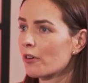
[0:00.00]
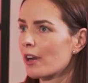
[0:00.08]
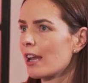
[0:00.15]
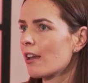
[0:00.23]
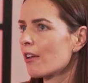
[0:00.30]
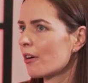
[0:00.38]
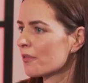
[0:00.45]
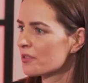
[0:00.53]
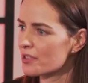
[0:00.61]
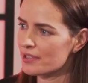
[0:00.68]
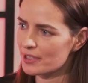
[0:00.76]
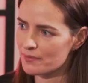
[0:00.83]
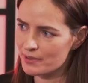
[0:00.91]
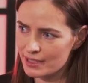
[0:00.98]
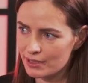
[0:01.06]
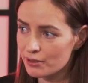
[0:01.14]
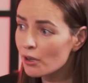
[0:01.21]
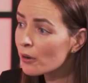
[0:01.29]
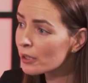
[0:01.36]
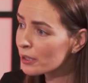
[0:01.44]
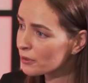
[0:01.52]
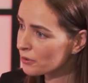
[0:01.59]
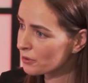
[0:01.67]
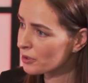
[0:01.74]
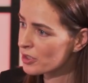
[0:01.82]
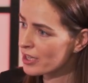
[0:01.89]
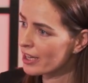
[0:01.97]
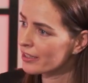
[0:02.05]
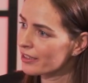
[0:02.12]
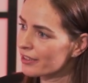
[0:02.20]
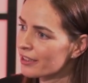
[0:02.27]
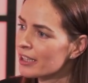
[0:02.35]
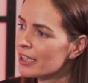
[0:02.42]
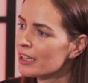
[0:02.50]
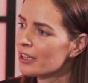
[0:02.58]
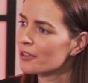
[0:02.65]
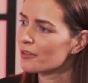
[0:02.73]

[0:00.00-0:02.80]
or a lot of systems not talking to each other.